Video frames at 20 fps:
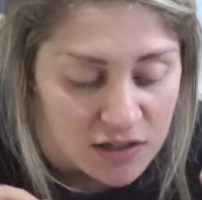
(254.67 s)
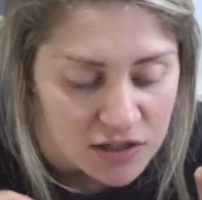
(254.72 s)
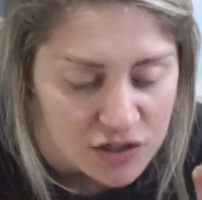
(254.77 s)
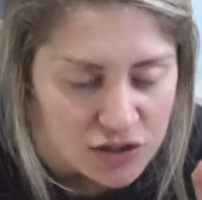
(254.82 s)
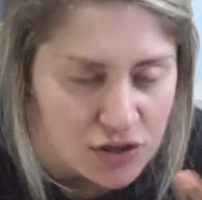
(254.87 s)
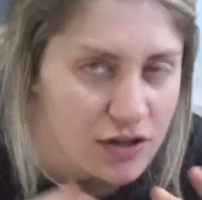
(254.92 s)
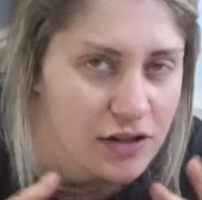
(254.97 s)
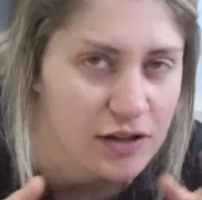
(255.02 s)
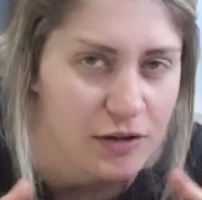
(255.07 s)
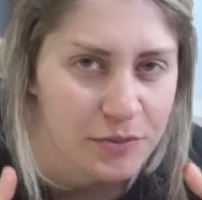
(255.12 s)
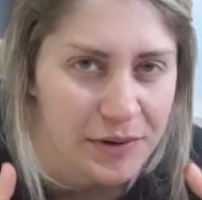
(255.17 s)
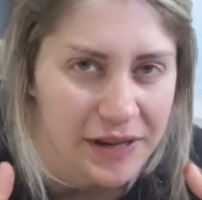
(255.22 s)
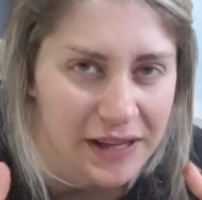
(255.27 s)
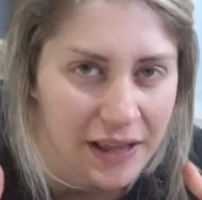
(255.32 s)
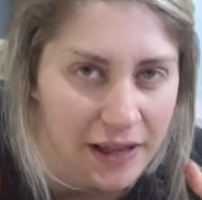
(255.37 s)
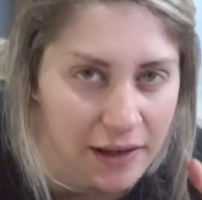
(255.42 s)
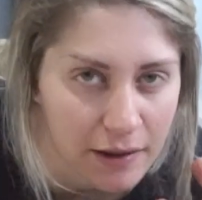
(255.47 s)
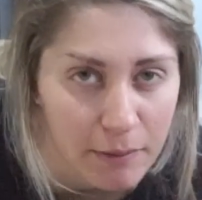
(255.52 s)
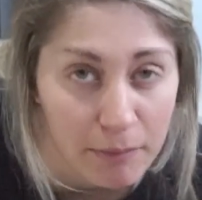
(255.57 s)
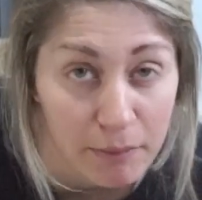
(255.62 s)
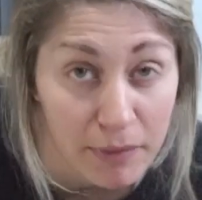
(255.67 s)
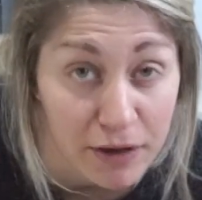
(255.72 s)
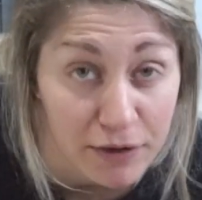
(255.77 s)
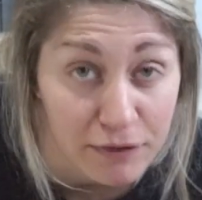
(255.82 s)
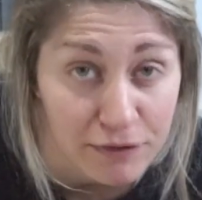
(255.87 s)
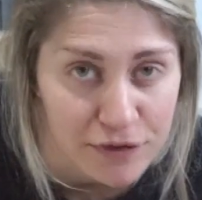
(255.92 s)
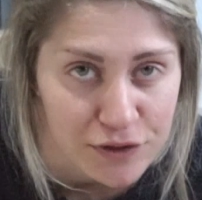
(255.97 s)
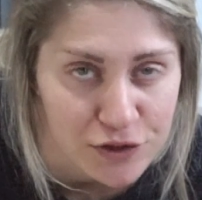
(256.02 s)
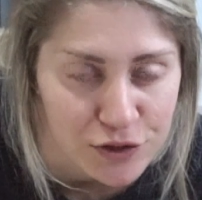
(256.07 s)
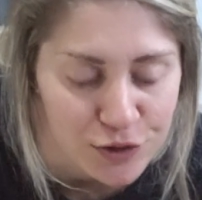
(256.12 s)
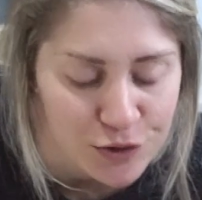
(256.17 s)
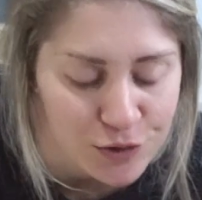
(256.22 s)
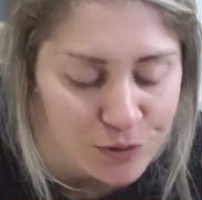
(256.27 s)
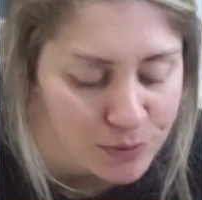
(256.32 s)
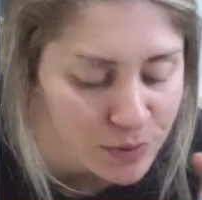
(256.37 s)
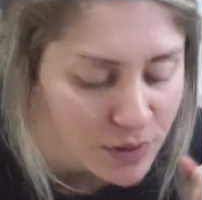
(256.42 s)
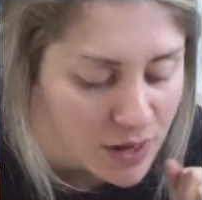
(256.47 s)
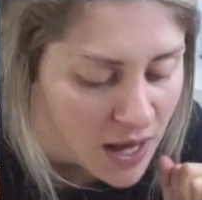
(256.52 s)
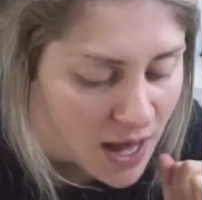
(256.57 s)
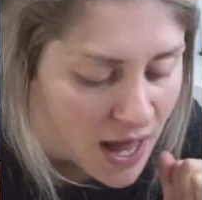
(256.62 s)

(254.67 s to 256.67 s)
so that it'll be like better for soup,